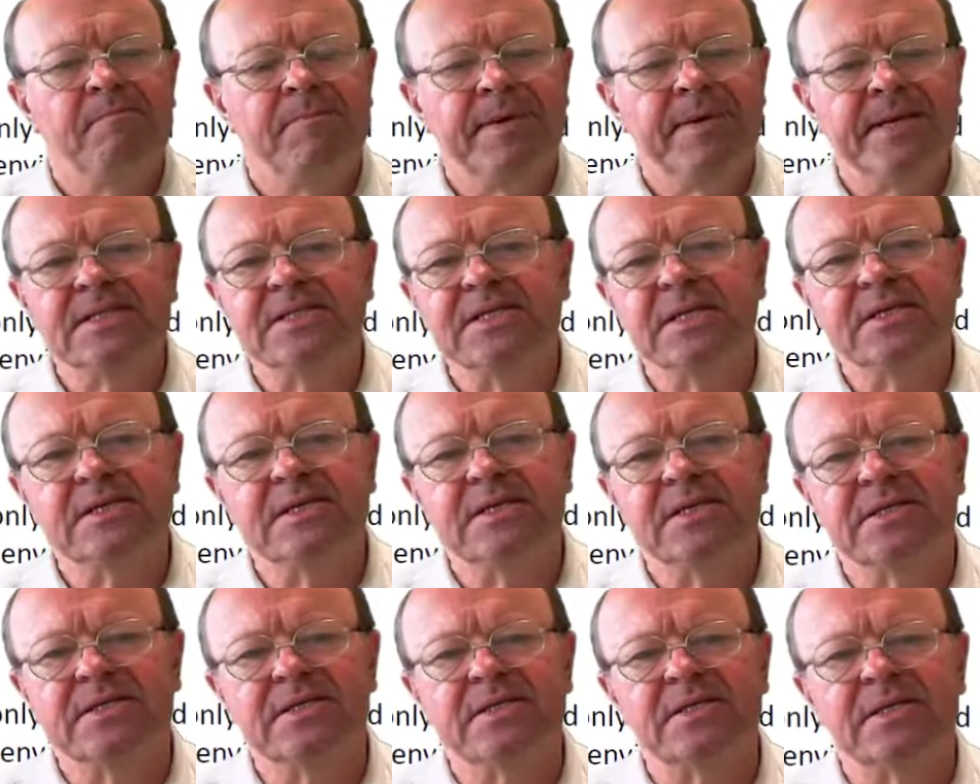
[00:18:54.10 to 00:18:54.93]

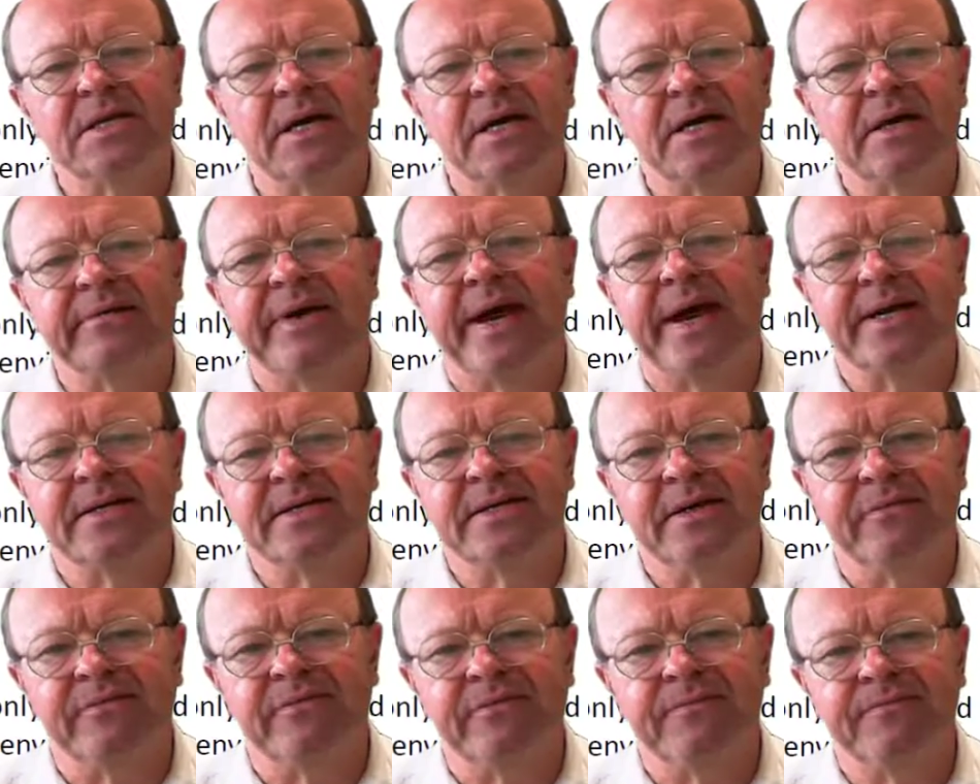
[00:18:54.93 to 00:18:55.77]
Businesses are
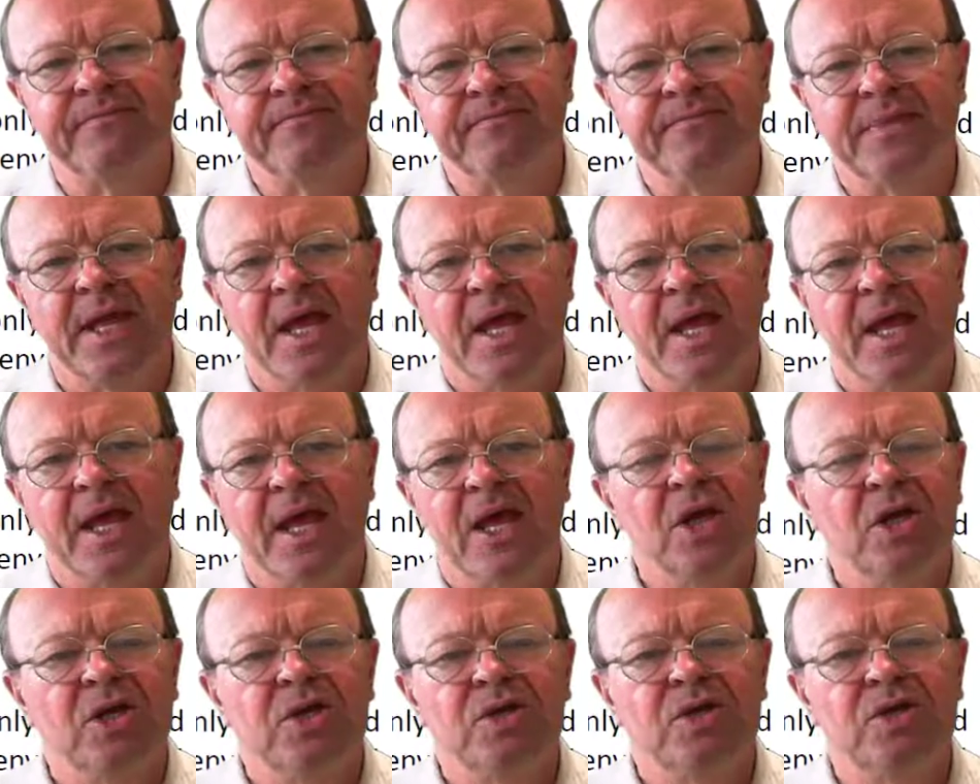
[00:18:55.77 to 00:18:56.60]
active,
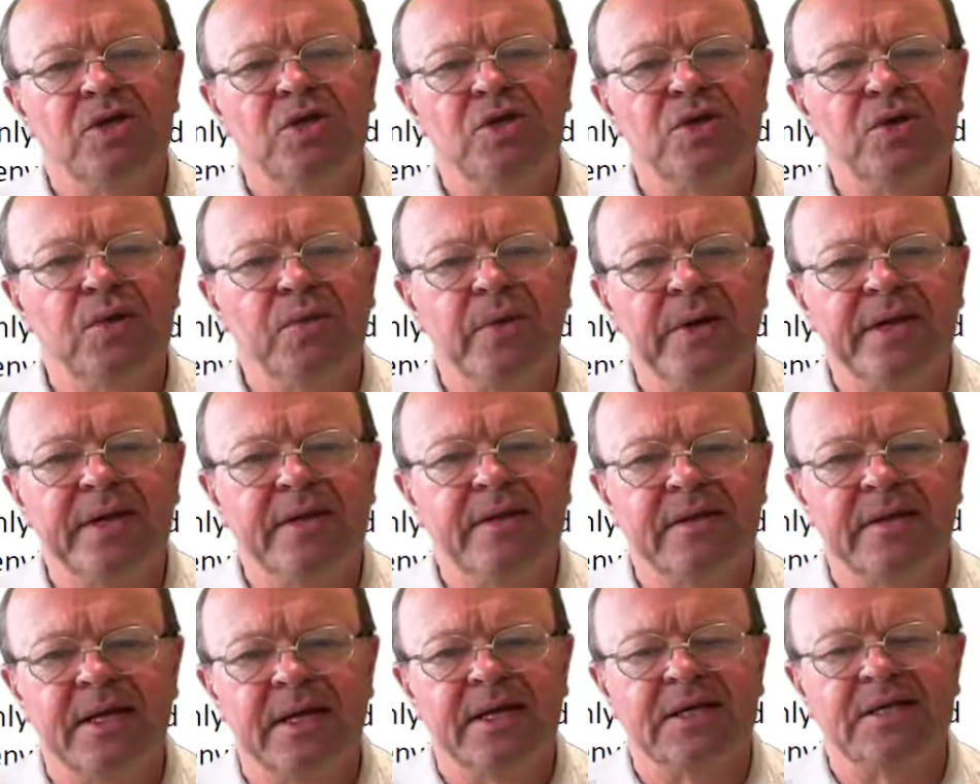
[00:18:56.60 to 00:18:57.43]

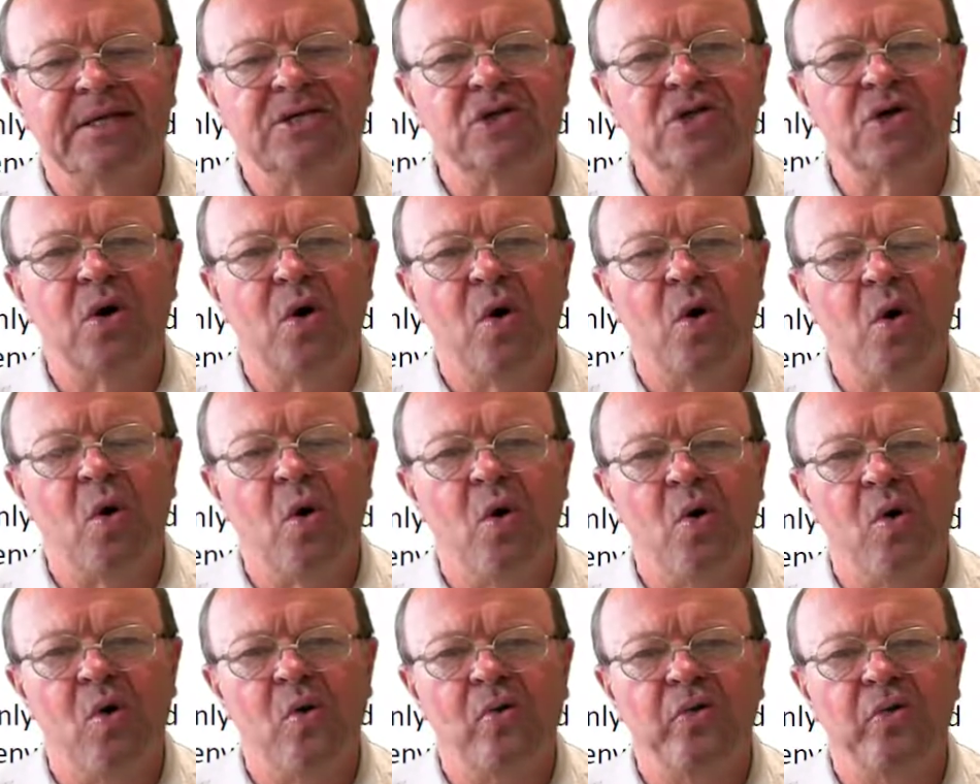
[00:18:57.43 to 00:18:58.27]
doing things
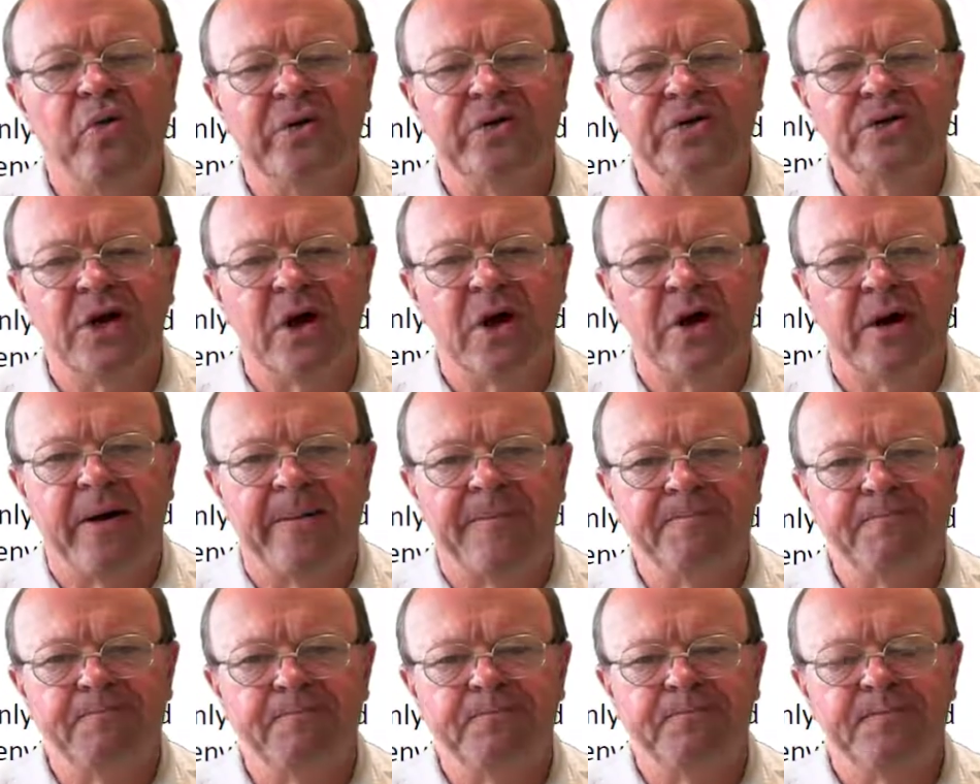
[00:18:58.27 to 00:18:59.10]
all the
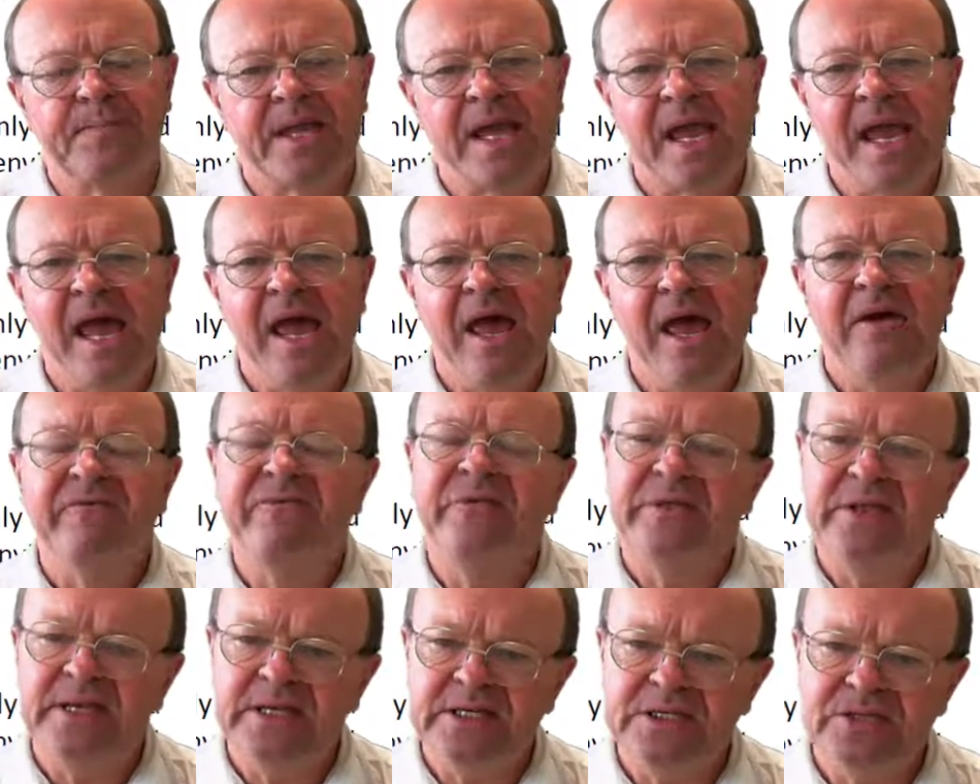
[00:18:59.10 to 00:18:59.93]
time.
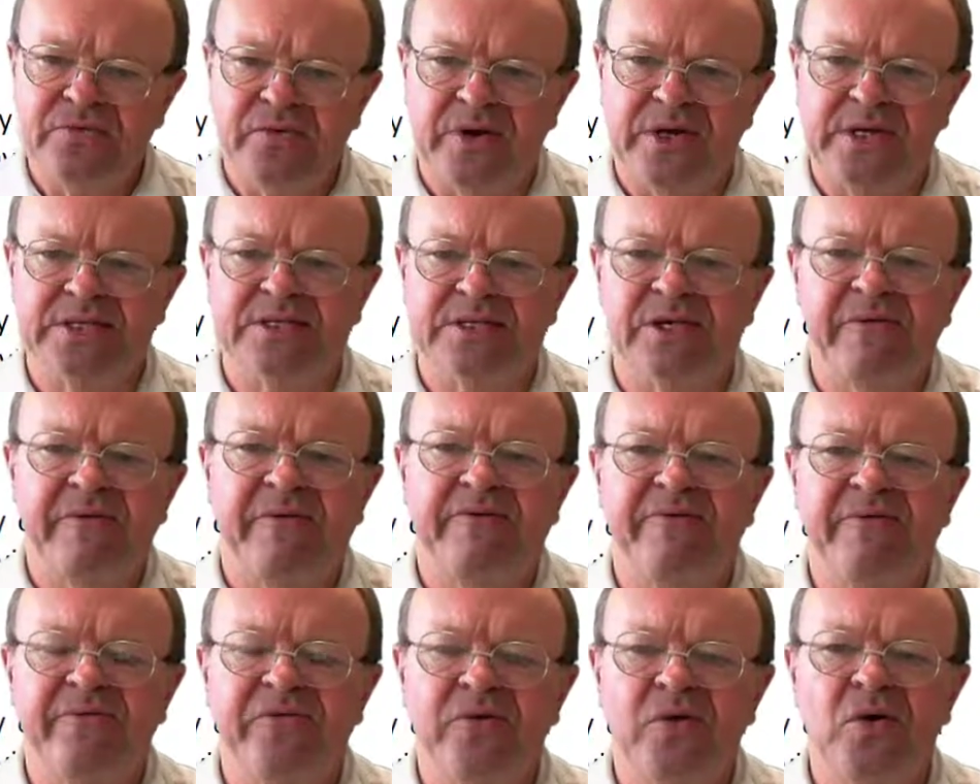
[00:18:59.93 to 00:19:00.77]
For this reason,
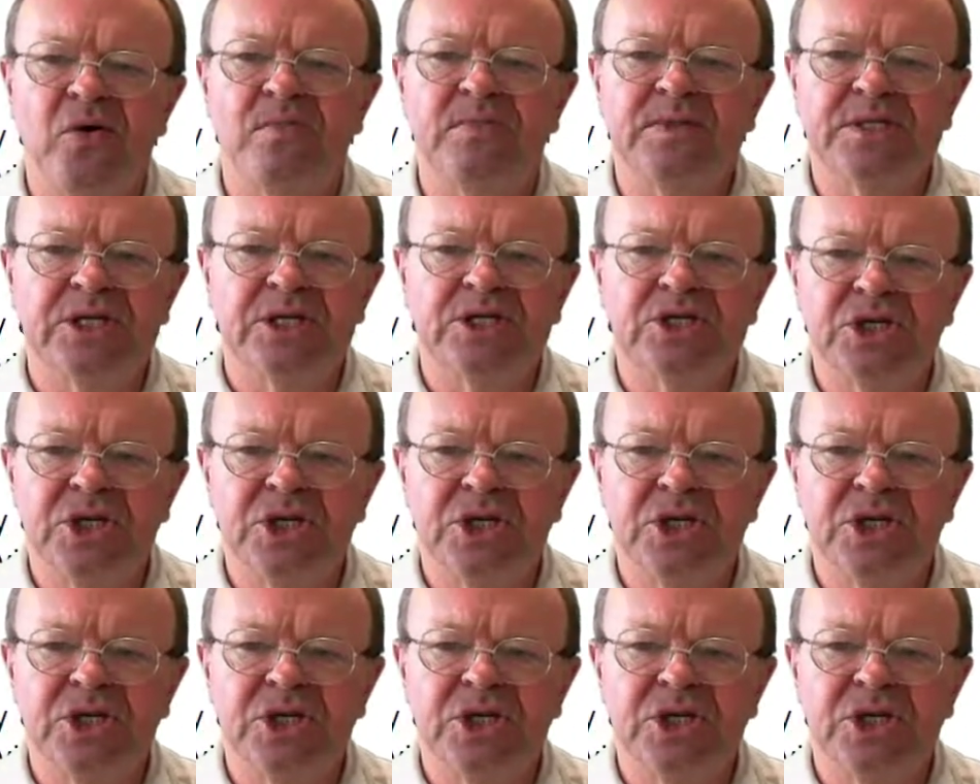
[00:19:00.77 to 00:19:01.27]
firms are